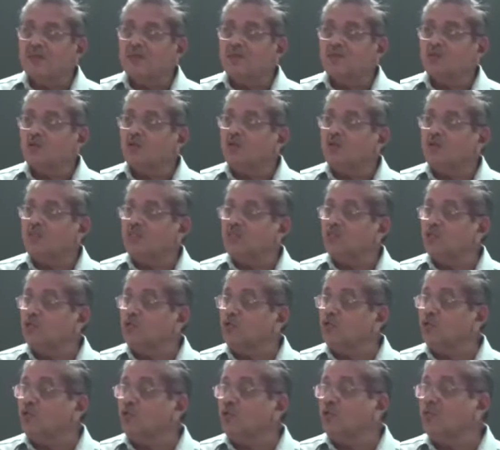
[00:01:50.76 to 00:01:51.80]
so it is due
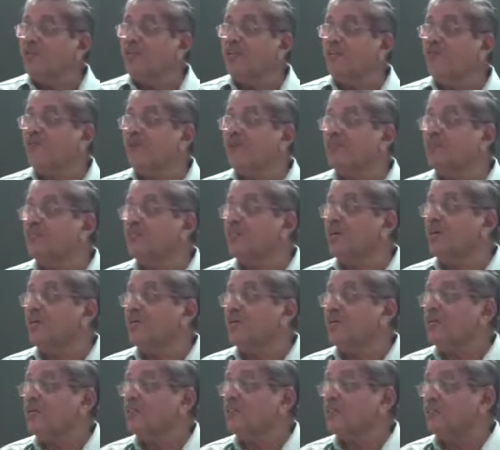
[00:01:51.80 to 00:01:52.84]
to the difference in the
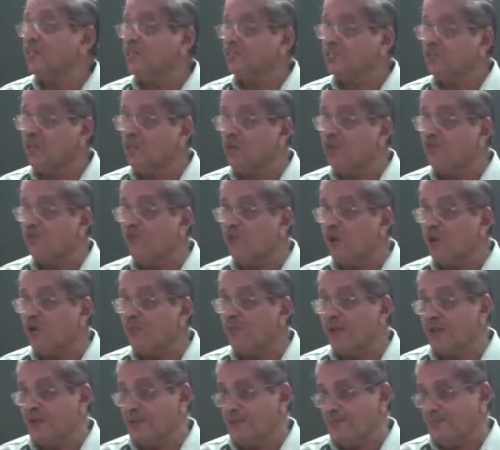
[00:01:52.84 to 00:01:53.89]
structural
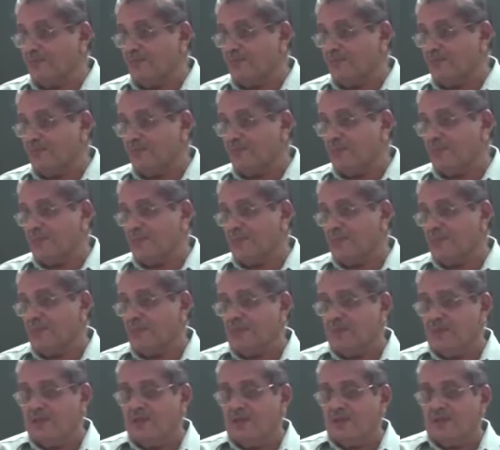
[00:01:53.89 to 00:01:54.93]
formula.
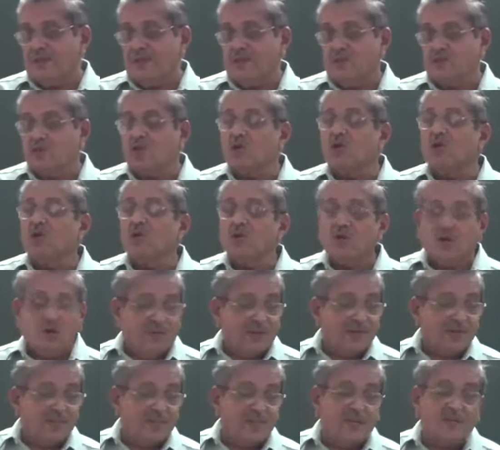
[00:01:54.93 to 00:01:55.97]
So
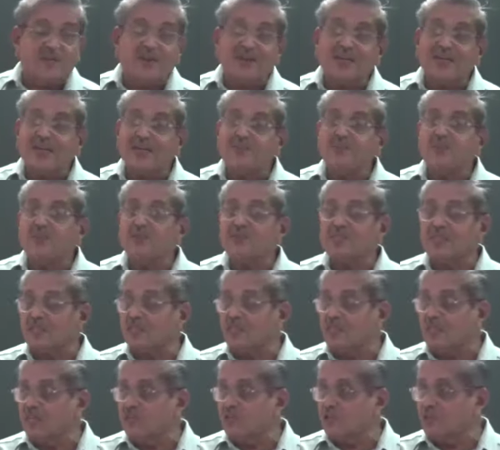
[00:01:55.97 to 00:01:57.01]
what are the different types of
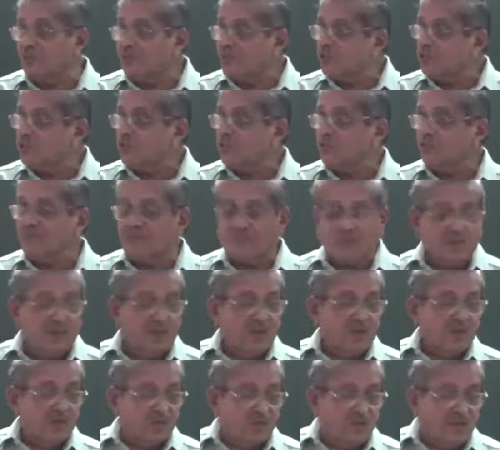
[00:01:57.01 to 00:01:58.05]
structural isomers?
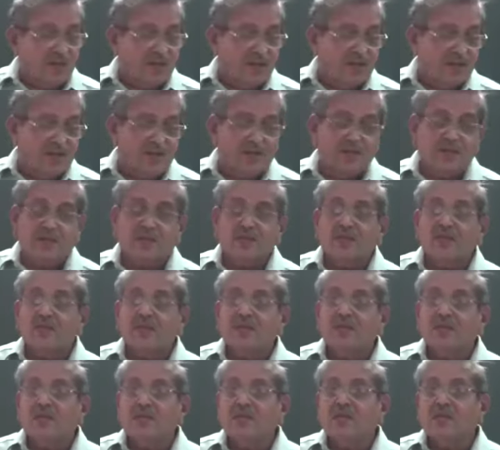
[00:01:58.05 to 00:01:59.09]
Similarly,
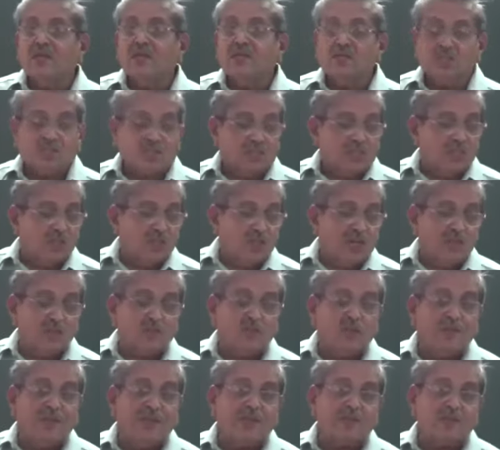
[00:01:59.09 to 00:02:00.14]

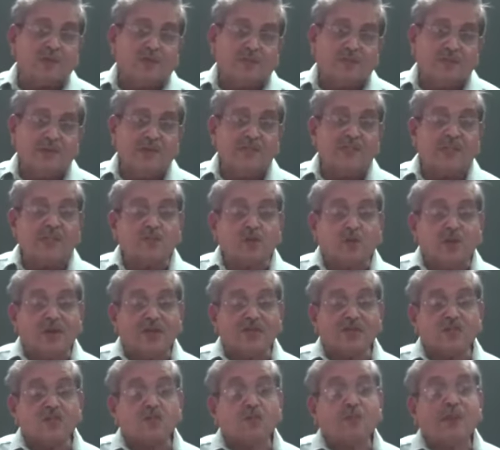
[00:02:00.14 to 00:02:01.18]
stereoisomerism, it is also called
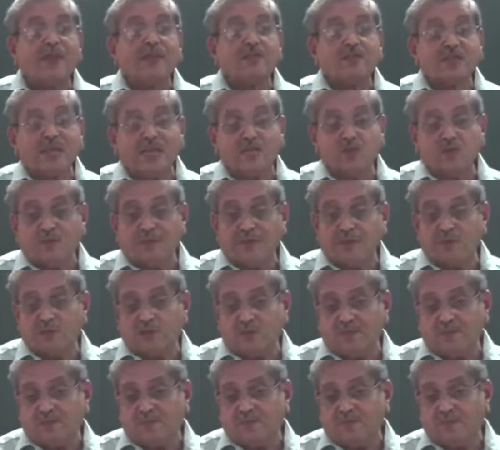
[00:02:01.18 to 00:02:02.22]
as a space isomerism.